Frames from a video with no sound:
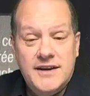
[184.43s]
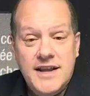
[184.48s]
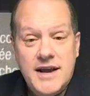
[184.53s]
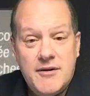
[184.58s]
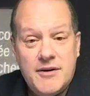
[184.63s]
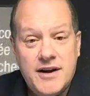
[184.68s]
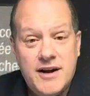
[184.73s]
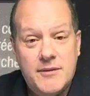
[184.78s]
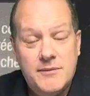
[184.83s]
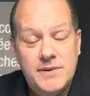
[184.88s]
and there
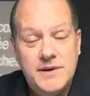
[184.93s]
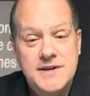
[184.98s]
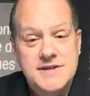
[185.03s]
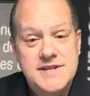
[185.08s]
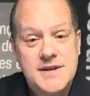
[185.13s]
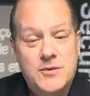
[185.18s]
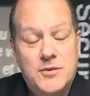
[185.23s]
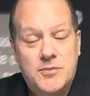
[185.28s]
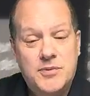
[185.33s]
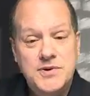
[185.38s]
are companies
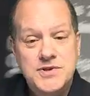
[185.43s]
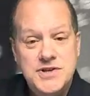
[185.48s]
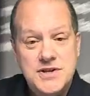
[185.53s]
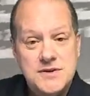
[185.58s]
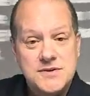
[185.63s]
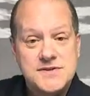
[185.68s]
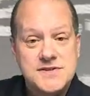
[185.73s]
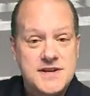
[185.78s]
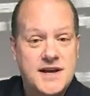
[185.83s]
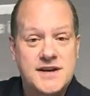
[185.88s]
that will
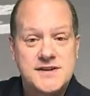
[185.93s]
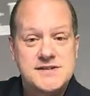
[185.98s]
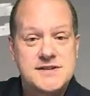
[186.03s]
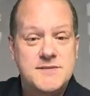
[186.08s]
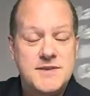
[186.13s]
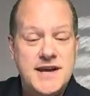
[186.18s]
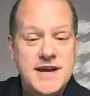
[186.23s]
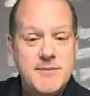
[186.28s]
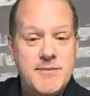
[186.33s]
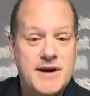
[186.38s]
produce
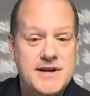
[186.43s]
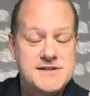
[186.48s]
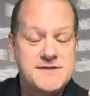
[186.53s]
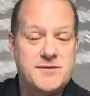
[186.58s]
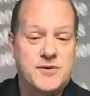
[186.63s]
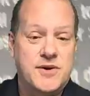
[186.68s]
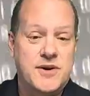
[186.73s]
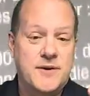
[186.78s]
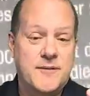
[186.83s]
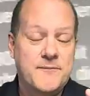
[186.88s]
custom keypads
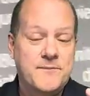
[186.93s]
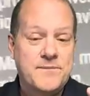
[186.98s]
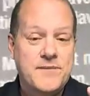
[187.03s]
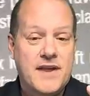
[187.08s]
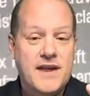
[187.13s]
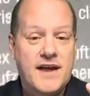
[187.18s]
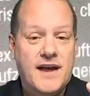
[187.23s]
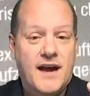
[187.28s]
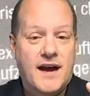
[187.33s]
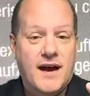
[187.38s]
for you.
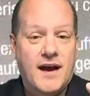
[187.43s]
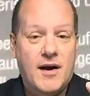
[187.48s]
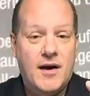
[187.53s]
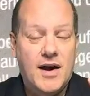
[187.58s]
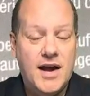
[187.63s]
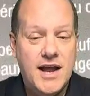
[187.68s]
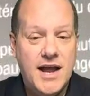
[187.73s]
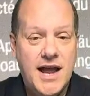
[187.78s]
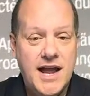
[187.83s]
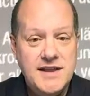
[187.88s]

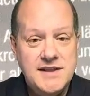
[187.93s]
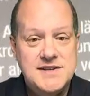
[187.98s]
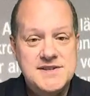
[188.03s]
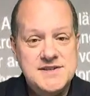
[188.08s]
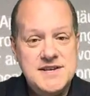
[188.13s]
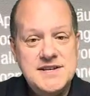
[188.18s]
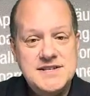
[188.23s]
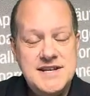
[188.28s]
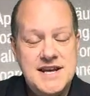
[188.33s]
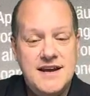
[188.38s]
In the
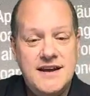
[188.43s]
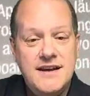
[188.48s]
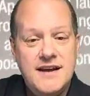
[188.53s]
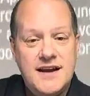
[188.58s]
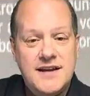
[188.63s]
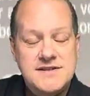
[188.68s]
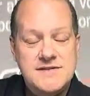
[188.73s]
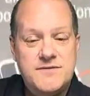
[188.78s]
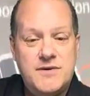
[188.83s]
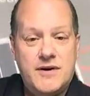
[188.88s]
city,
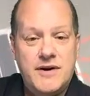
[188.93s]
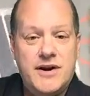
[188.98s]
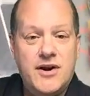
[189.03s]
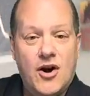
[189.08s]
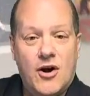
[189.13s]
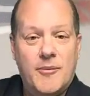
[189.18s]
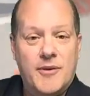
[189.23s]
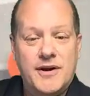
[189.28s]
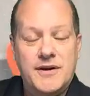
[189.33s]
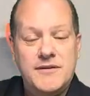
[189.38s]
it's very
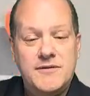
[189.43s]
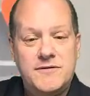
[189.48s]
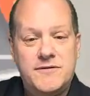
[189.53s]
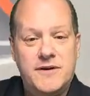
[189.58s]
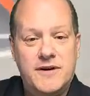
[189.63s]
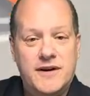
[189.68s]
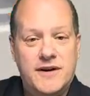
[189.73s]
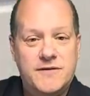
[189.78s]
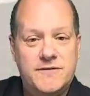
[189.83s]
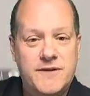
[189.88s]
common
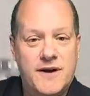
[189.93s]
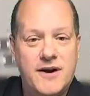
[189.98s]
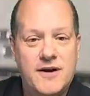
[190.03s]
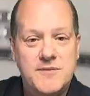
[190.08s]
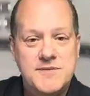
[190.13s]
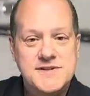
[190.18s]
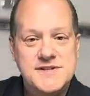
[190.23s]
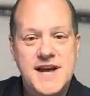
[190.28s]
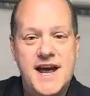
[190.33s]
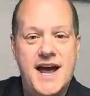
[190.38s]
for
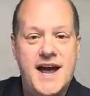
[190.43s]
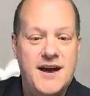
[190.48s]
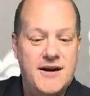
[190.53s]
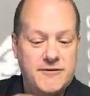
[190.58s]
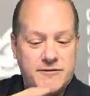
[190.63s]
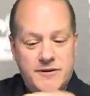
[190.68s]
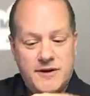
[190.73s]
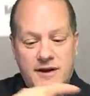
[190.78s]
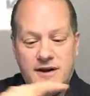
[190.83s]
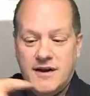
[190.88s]
firms to
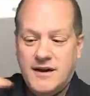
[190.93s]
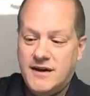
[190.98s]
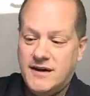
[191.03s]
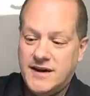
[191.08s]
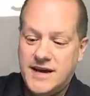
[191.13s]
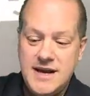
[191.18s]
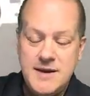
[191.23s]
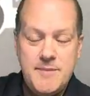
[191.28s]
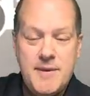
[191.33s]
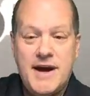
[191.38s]
have
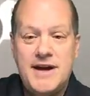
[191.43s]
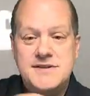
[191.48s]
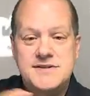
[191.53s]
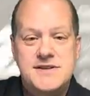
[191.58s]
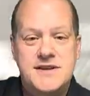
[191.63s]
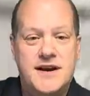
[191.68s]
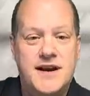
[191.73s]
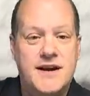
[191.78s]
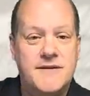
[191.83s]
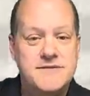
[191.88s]
keypads
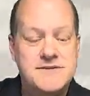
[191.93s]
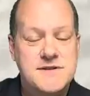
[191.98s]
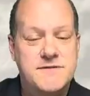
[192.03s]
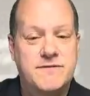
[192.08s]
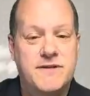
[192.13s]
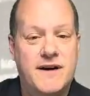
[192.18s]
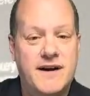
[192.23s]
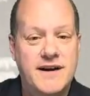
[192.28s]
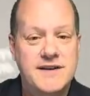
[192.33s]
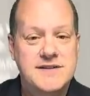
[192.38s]
that have
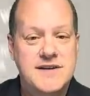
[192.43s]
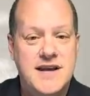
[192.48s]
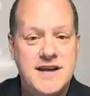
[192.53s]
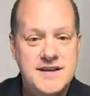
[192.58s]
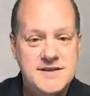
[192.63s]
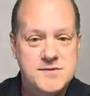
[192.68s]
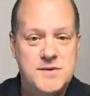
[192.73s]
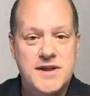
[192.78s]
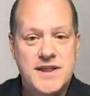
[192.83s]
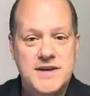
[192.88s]
defined
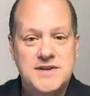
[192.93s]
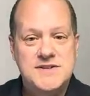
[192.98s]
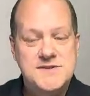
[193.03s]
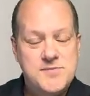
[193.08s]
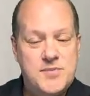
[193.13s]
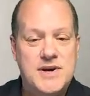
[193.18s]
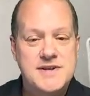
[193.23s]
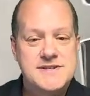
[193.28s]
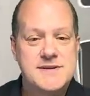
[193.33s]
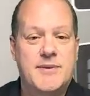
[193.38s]
keys where they just
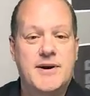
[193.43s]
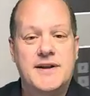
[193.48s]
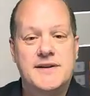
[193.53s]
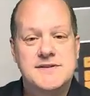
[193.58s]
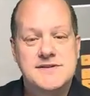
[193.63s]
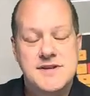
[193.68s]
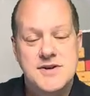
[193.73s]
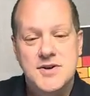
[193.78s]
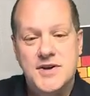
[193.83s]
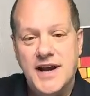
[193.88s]
press the button.
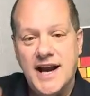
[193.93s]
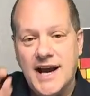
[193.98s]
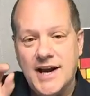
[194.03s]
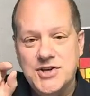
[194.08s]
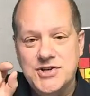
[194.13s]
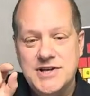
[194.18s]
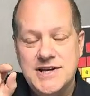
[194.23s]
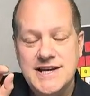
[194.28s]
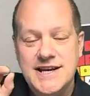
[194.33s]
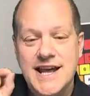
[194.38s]
So you could
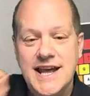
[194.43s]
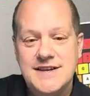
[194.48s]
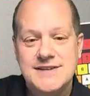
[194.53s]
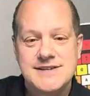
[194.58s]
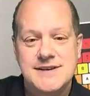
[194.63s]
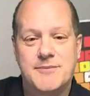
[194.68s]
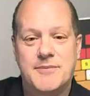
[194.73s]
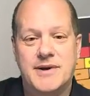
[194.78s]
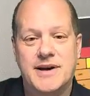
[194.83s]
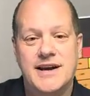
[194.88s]
actually get
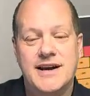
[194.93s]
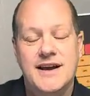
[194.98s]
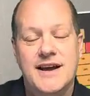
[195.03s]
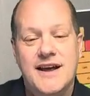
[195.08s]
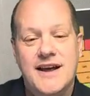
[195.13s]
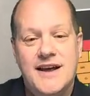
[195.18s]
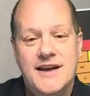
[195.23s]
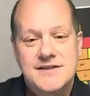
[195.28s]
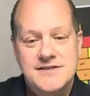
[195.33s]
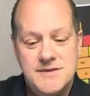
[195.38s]
somebody
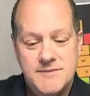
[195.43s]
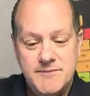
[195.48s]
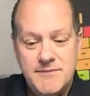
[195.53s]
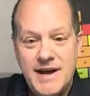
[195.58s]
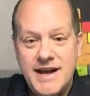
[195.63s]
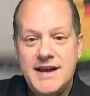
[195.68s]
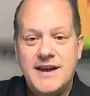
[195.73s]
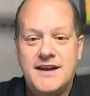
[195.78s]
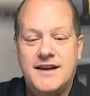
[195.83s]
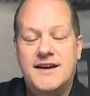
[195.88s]
to
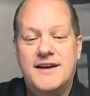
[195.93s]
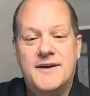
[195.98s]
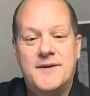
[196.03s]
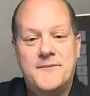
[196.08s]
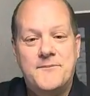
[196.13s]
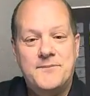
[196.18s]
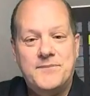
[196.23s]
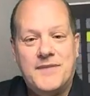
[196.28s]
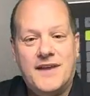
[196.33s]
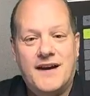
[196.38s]
make
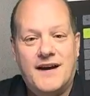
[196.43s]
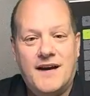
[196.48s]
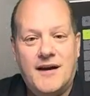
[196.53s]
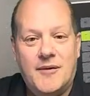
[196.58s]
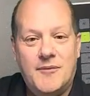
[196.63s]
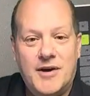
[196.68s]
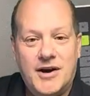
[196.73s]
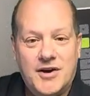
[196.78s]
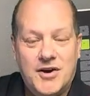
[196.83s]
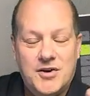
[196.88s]

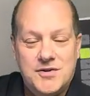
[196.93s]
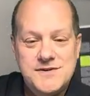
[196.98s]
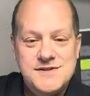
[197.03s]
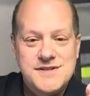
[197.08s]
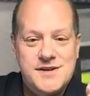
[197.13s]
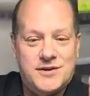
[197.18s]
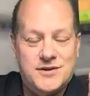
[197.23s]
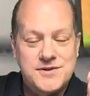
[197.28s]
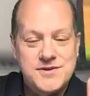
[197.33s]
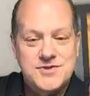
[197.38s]
a
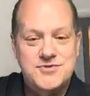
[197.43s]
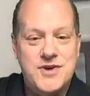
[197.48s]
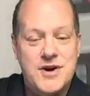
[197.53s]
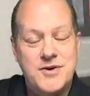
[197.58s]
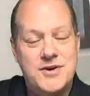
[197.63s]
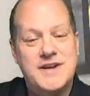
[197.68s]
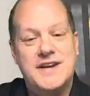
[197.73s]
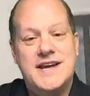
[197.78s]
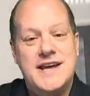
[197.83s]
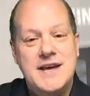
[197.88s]
console
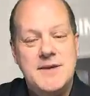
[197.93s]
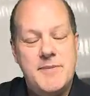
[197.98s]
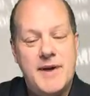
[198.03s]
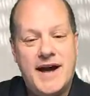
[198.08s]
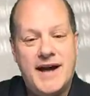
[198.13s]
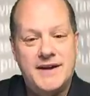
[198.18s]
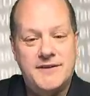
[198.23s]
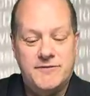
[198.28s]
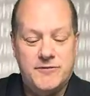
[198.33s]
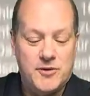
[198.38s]
stroke
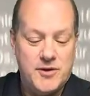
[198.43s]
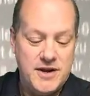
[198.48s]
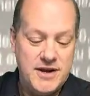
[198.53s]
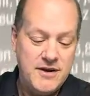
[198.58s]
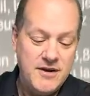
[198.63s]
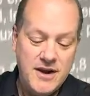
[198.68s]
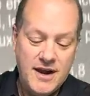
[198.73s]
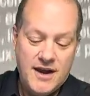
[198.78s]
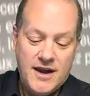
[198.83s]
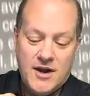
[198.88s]
keypad for
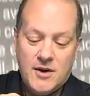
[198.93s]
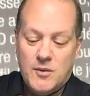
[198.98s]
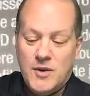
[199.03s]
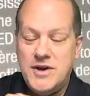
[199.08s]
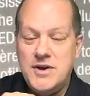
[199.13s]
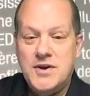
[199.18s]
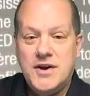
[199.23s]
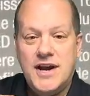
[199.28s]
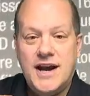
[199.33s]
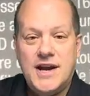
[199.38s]
you, where
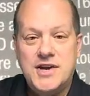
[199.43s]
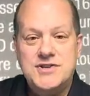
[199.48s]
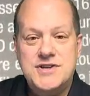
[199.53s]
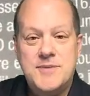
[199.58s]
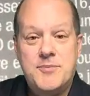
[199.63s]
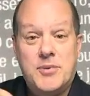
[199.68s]
you can actually